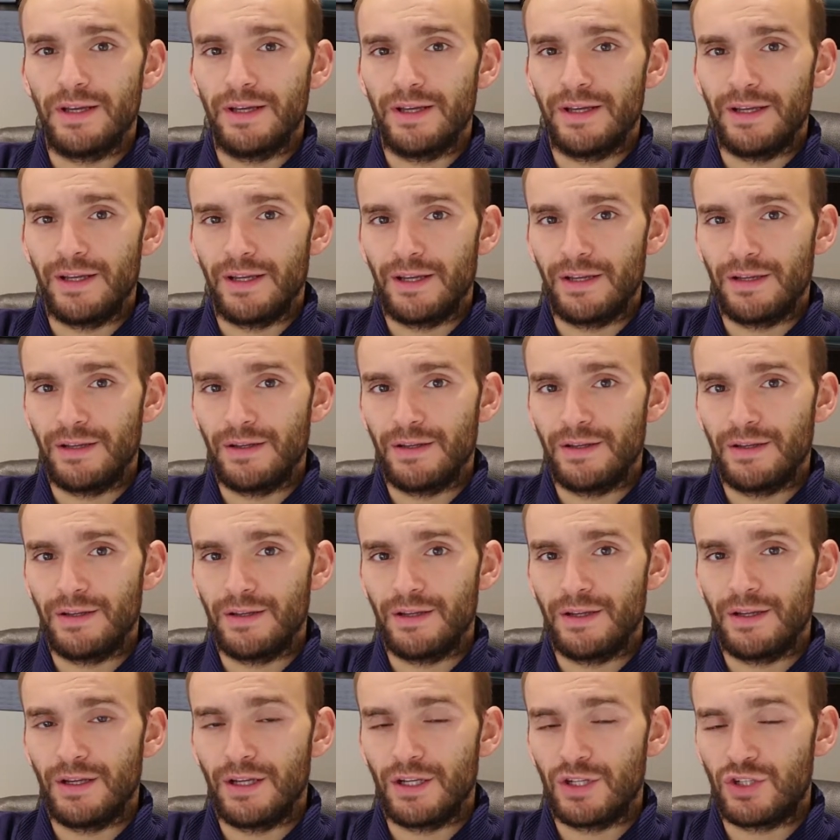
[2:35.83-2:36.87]

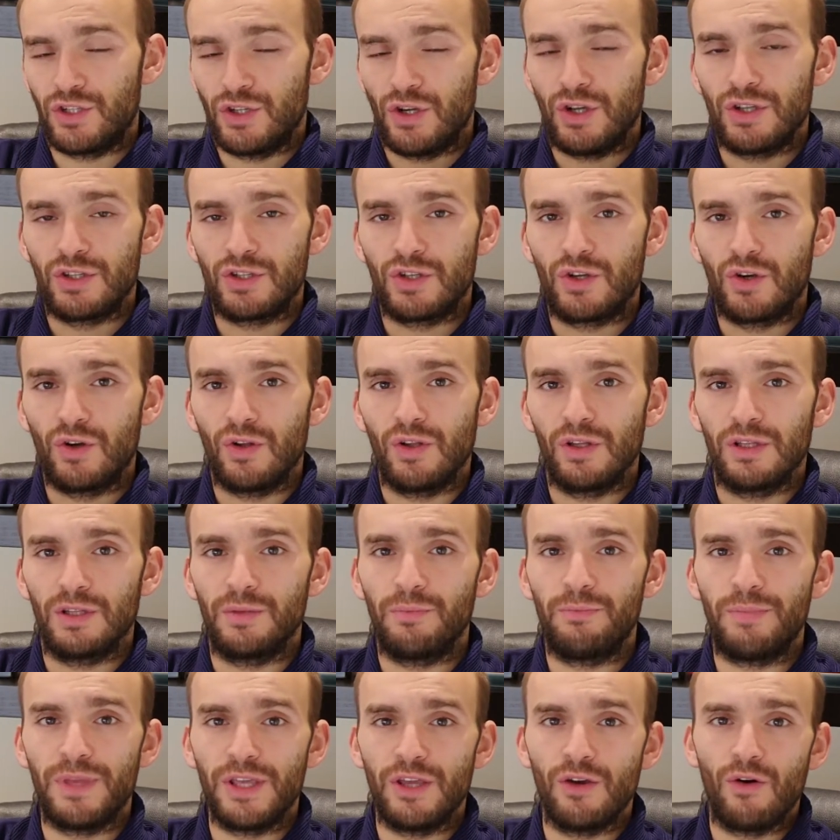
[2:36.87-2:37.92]
a shot called
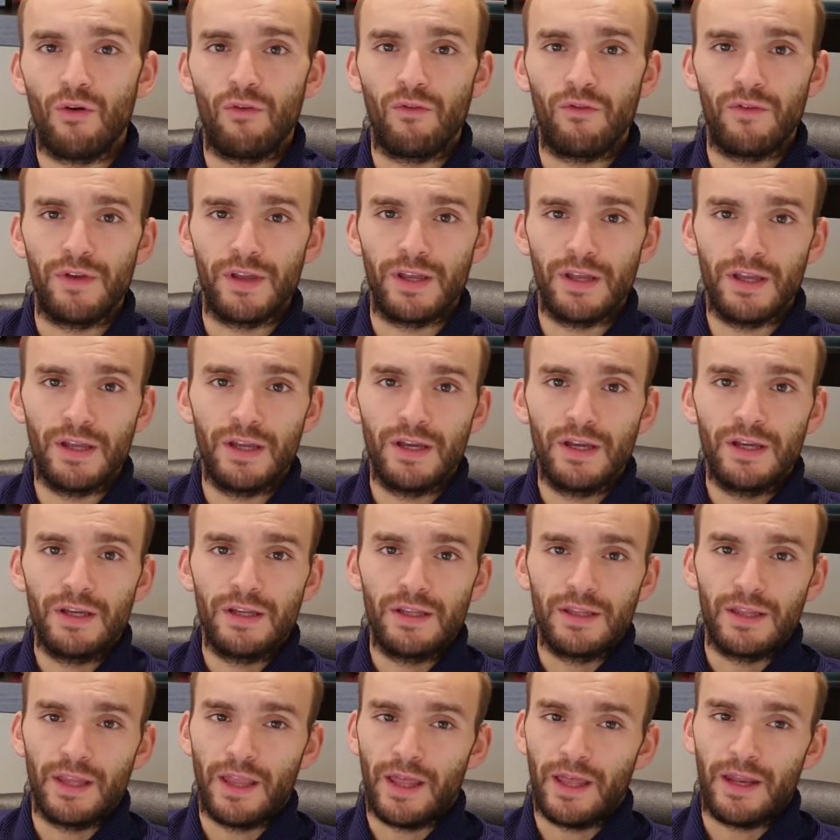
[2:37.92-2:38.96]
POV
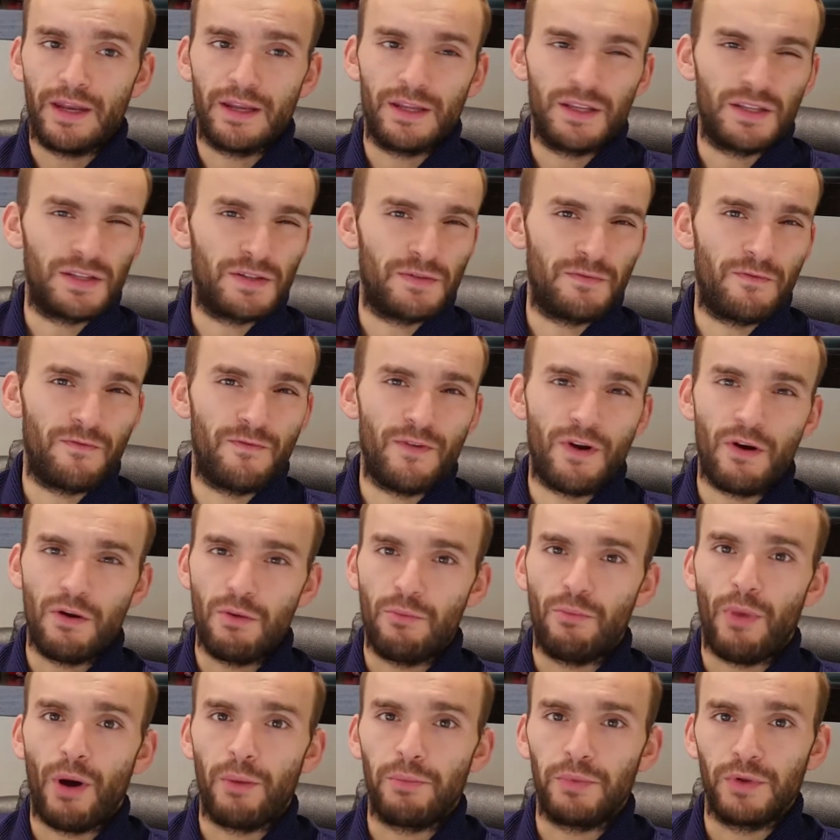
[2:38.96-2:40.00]
that is
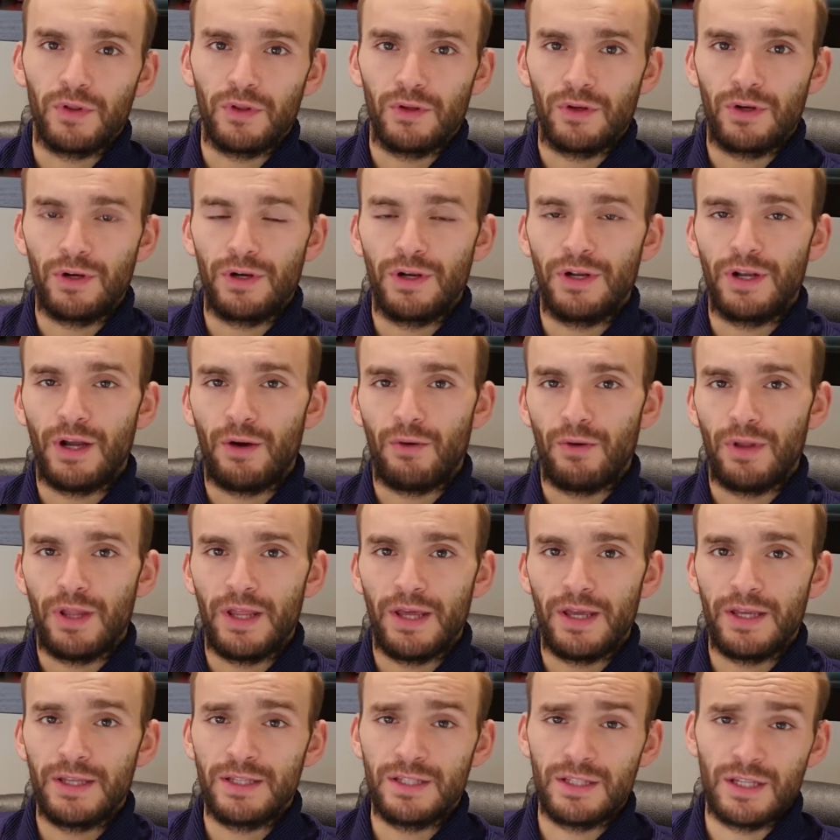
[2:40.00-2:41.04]
very popular
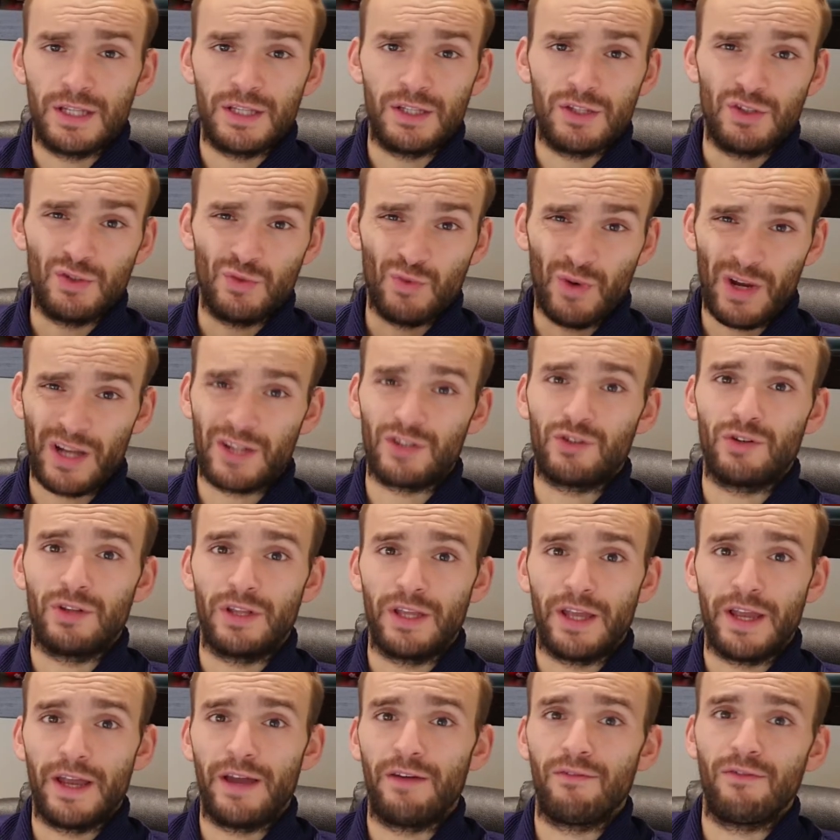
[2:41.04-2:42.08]
nowadays, and you
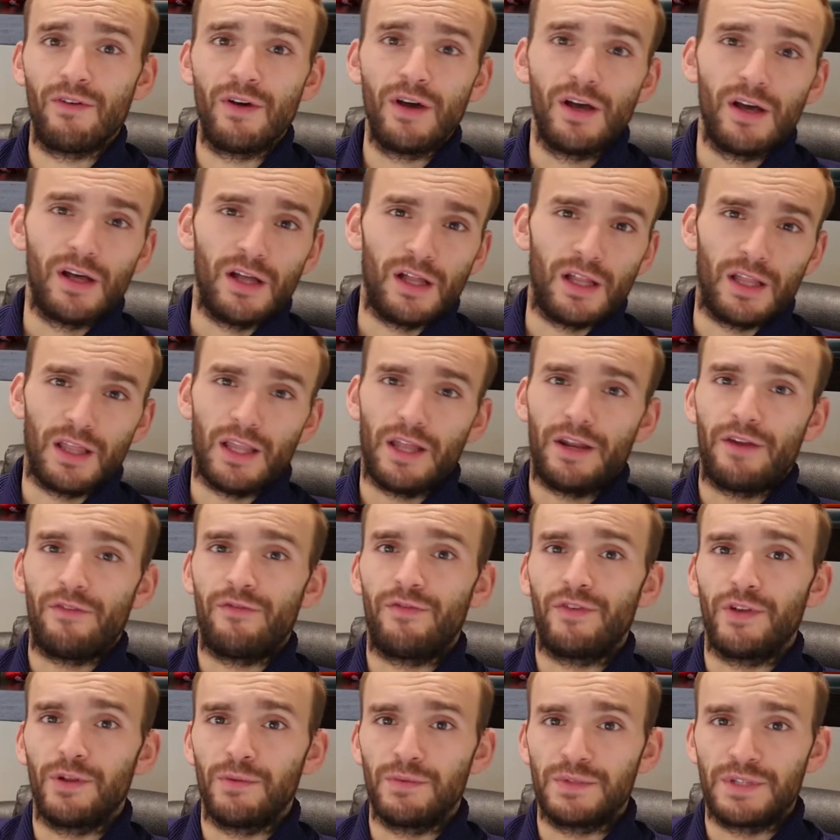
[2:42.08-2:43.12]
actually have a lot of
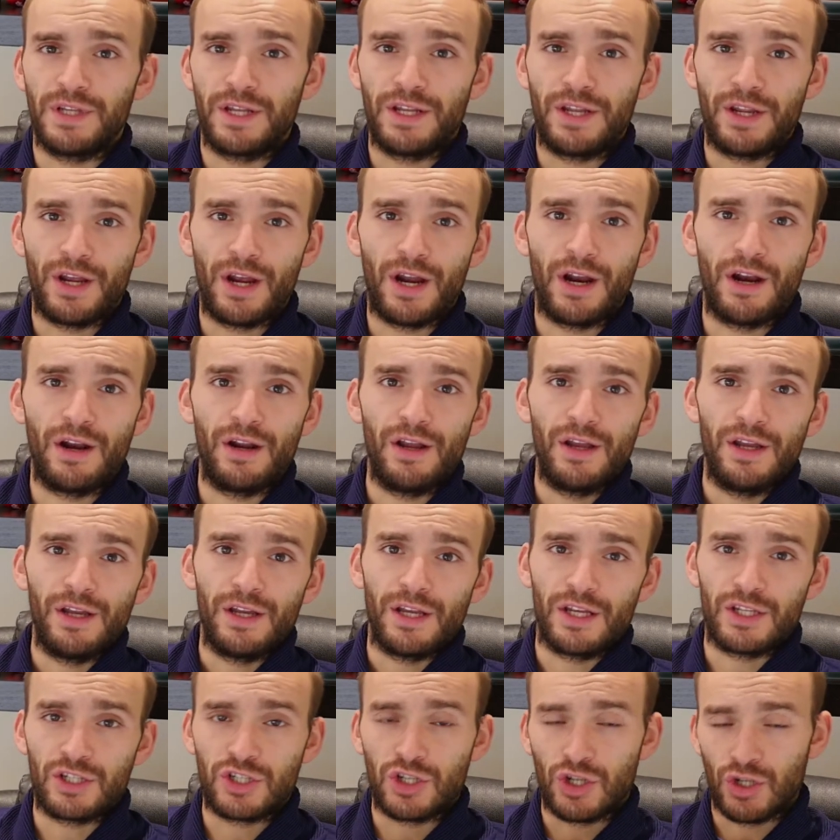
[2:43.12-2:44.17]
films that are
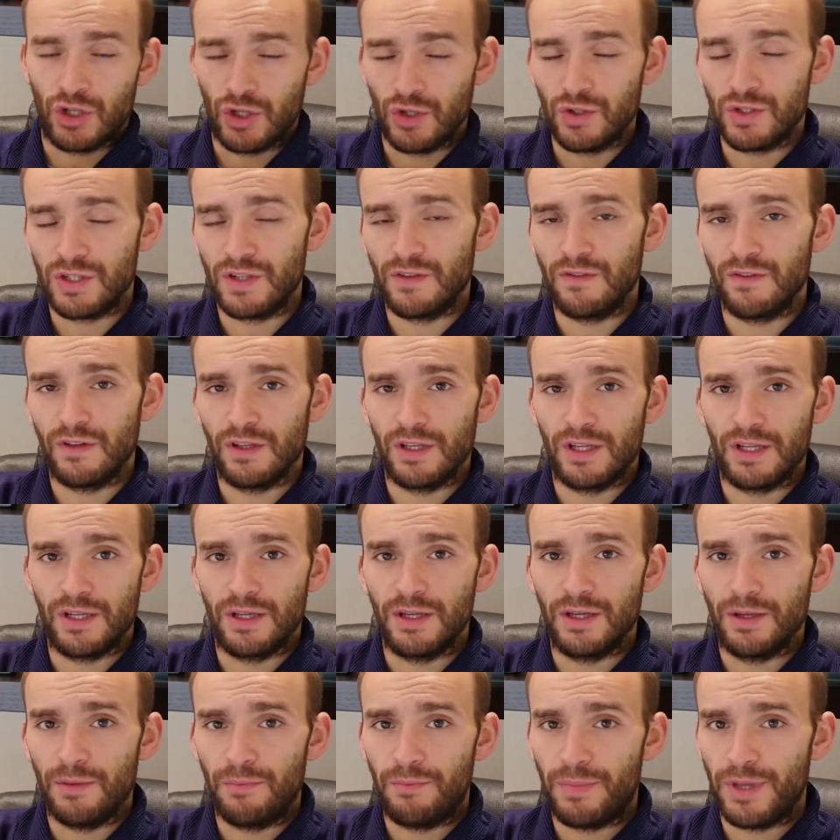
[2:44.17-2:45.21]
exclusively
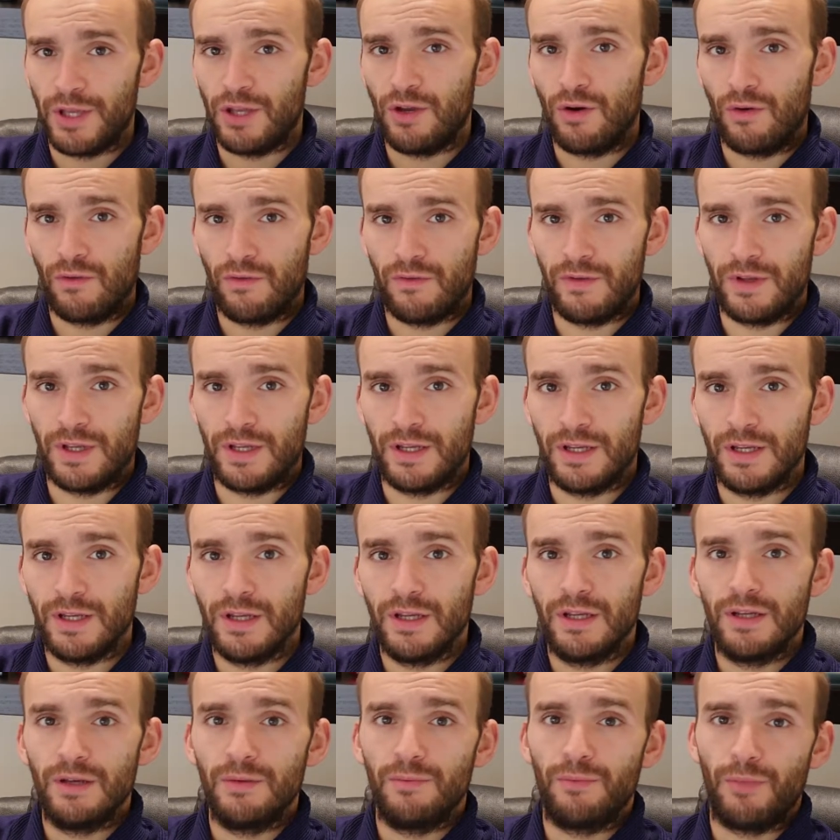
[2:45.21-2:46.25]
POV,
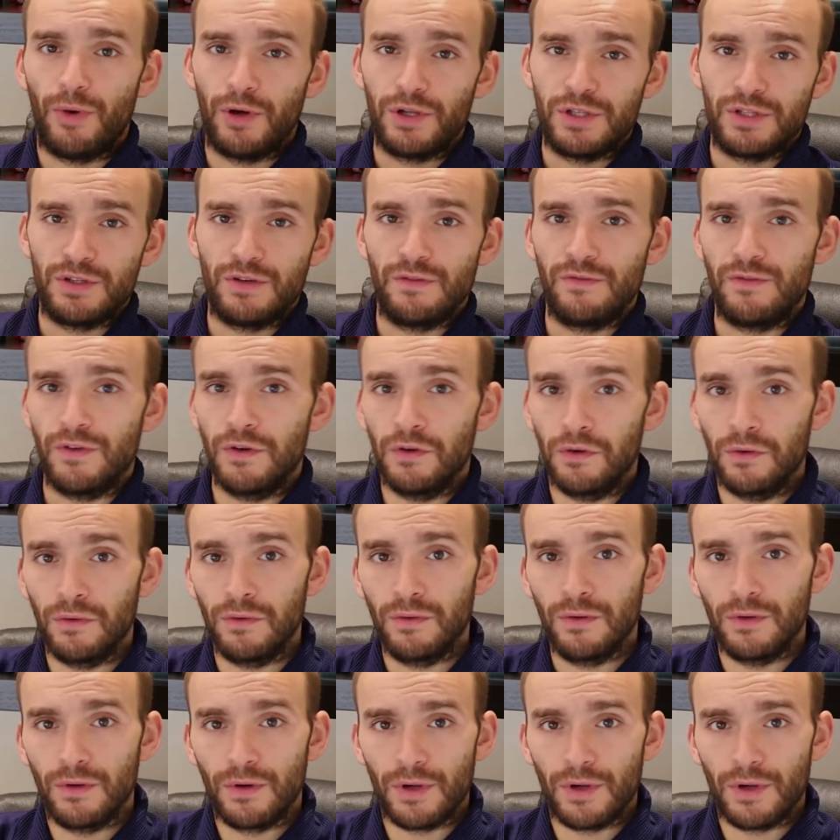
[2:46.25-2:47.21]
point of view.